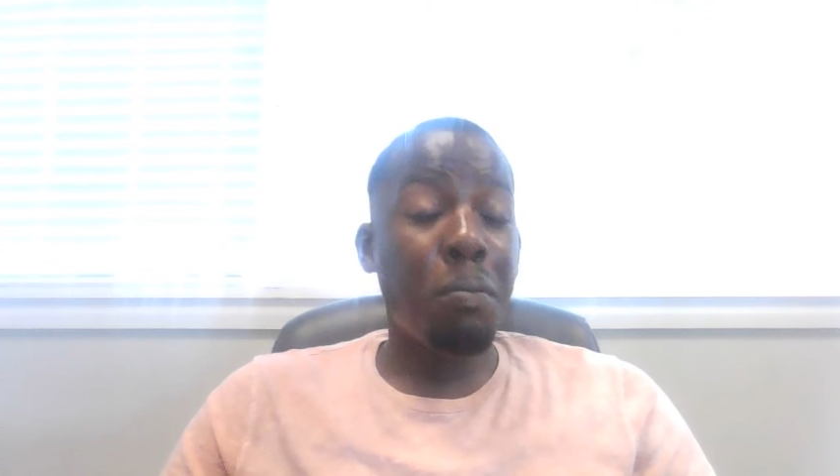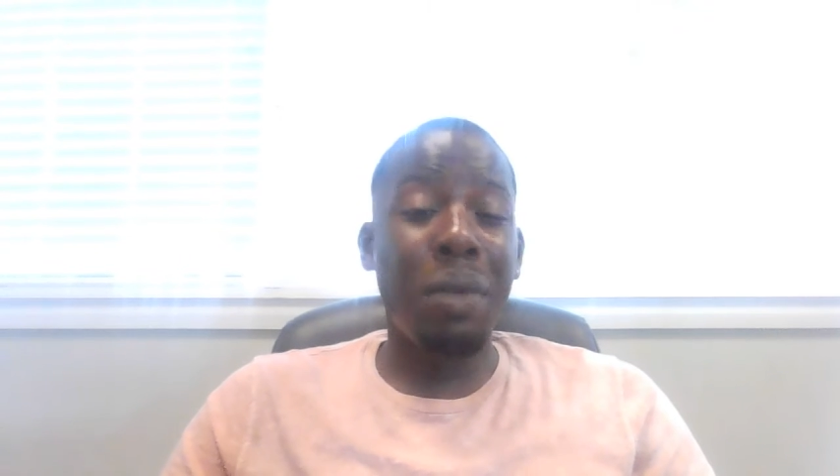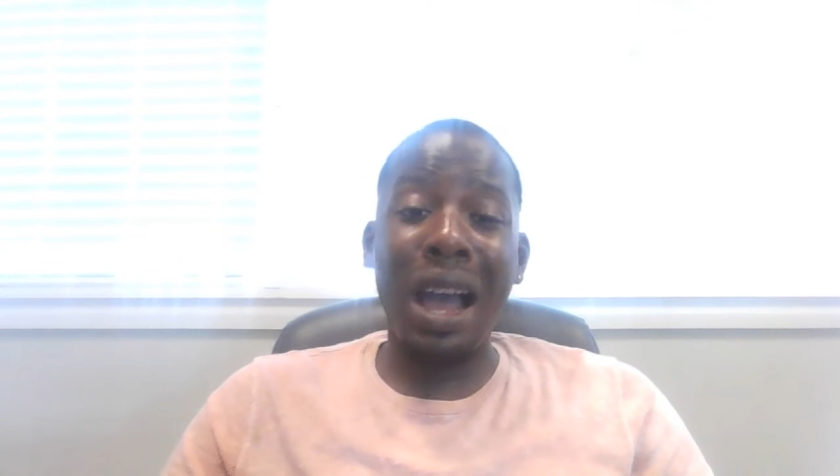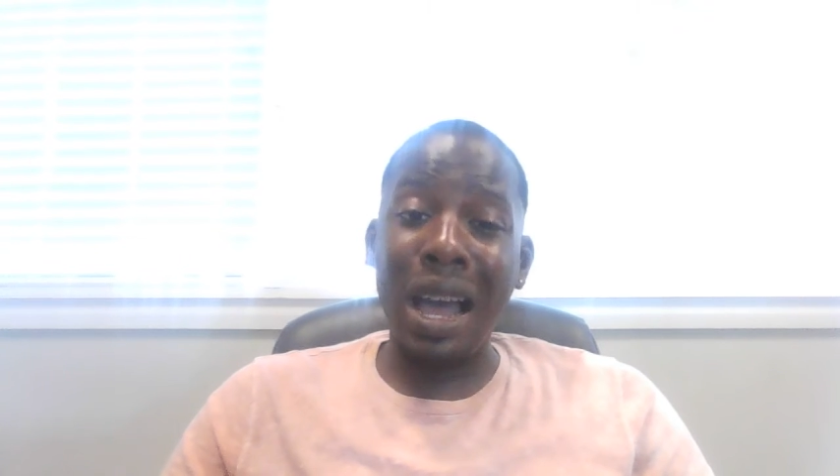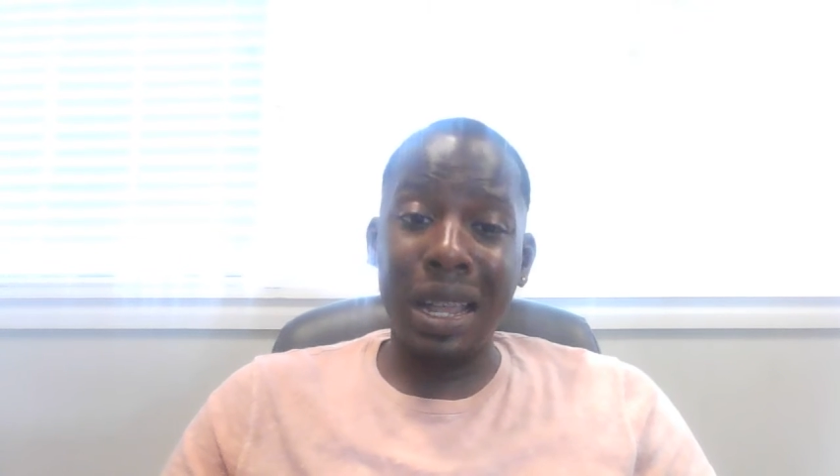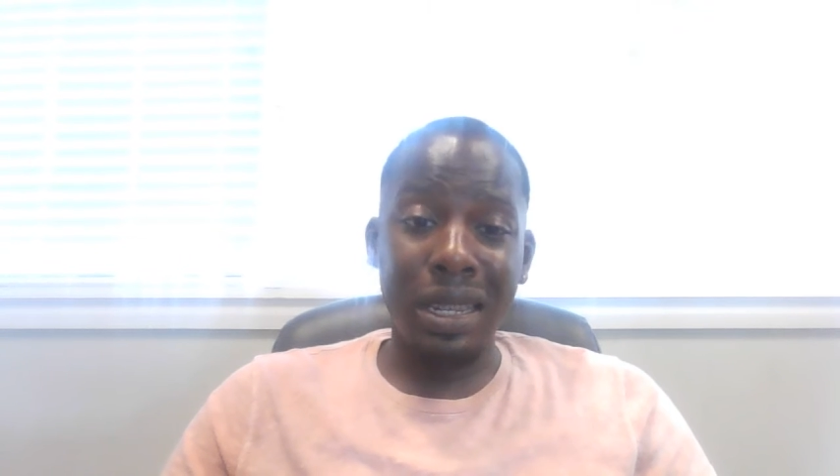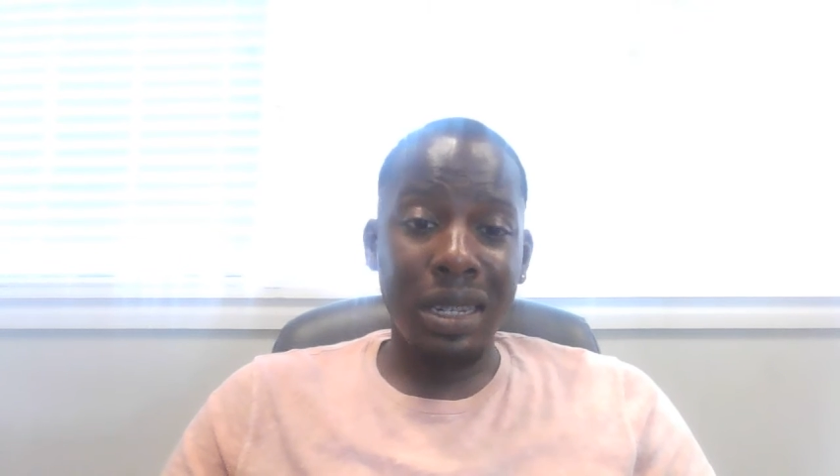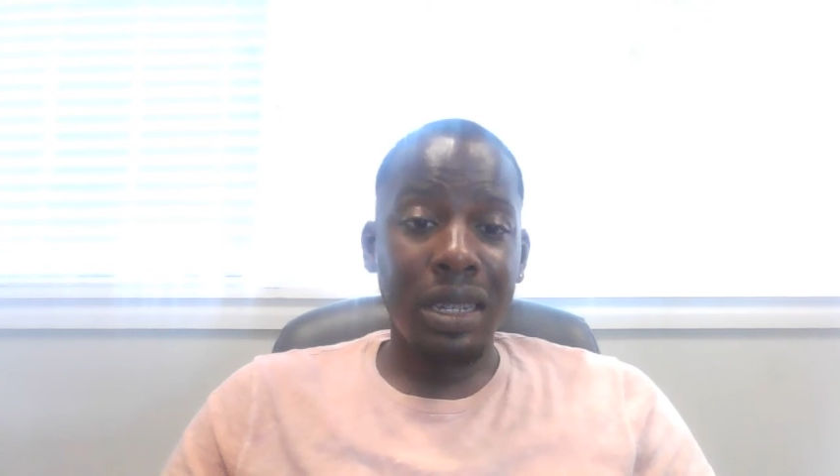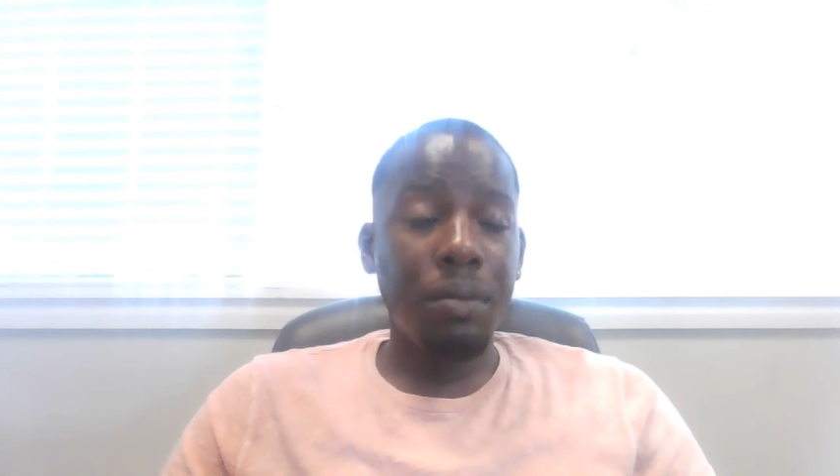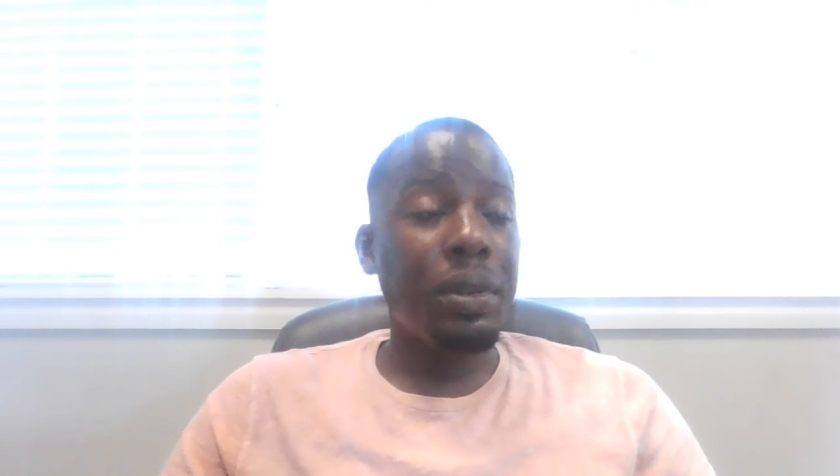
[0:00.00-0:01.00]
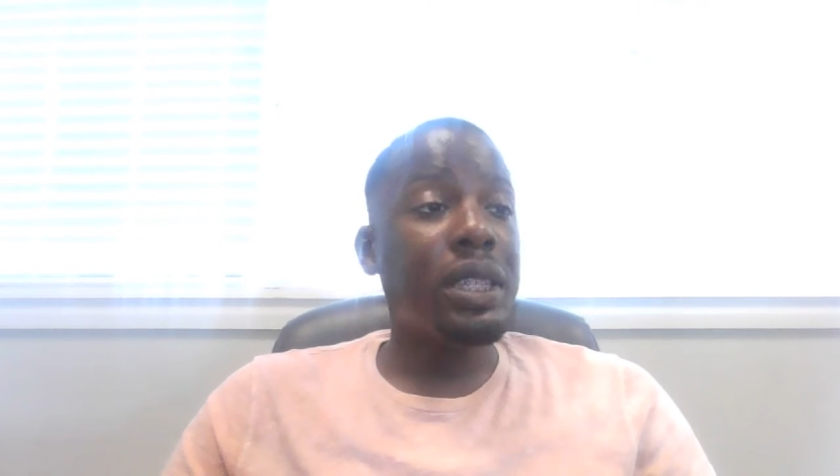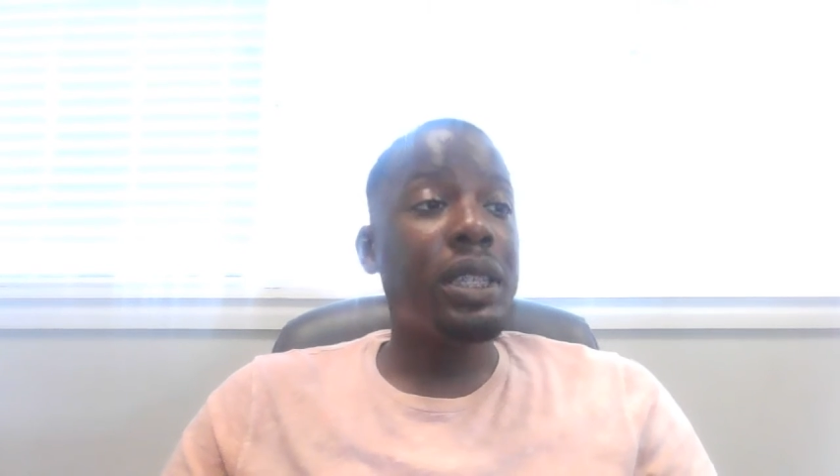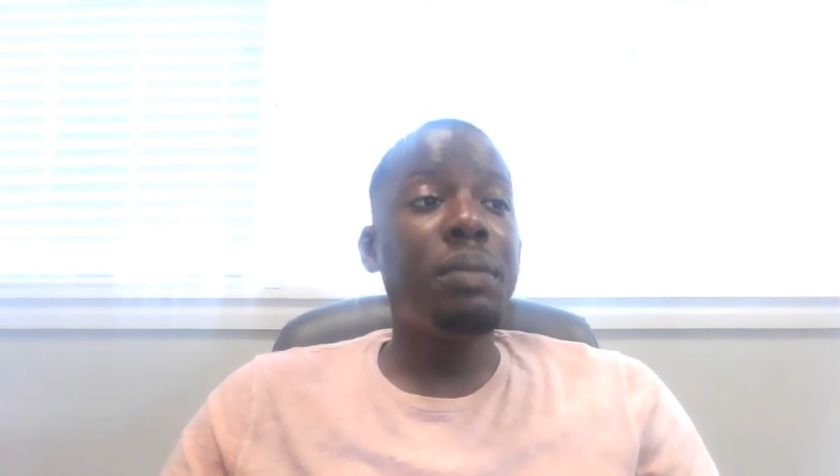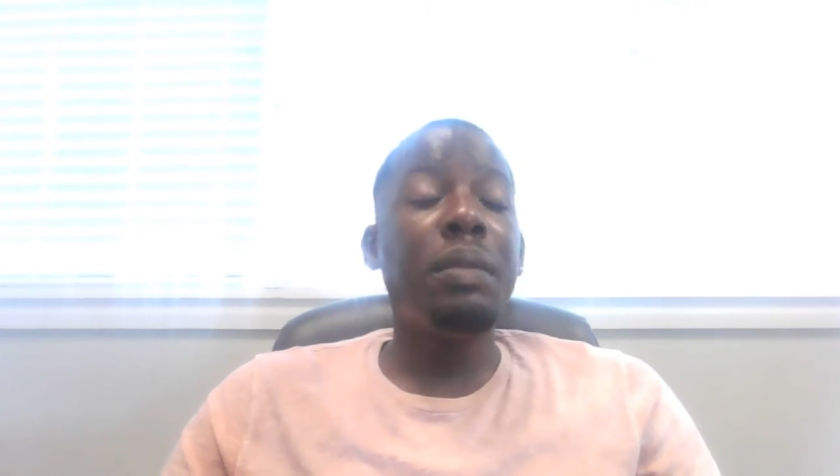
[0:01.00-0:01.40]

Bad. Because this